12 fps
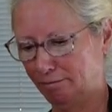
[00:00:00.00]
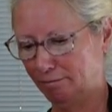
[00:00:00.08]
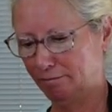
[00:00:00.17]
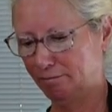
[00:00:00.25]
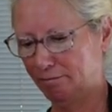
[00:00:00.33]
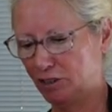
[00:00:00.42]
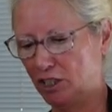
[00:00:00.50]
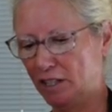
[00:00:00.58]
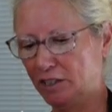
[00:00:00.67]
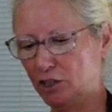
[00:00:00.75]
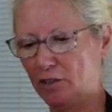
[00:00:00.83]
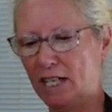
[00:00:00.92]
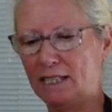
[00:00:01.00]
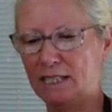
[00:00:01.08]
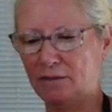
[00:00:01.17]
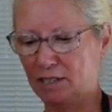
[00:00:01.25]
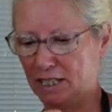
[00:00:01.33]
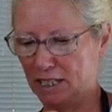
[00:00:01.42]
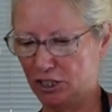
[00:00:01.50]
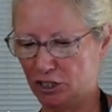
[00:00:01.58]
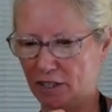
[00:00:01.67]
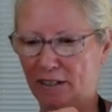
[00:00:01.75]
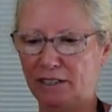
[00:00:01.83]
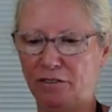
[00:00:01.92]
Sharing the creativity,
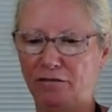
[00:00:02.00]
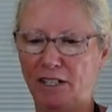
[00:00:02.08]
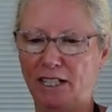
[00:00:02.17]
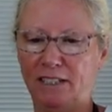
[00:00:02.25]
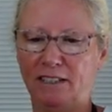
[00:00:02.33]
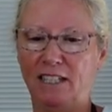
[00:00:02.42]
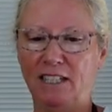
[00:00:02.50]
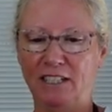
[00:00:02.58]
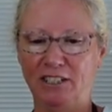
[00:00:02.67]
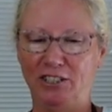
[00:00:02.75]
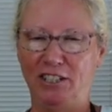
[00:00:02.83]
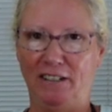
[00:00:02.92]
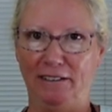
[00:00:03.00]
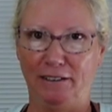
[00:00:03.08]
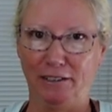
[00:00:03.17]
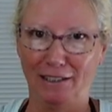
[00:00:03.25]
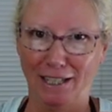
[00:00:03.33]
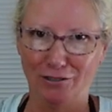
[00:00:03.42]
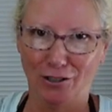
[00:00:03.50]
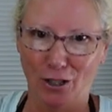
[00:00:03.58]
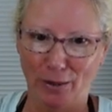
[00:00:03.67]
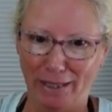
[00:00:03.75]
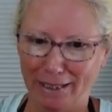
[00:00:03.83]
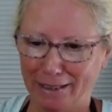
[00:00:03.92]
sharing the fun, sharing the
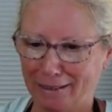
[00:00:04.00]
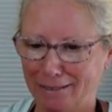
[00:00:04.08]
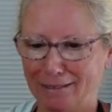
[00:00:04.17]
dichroic.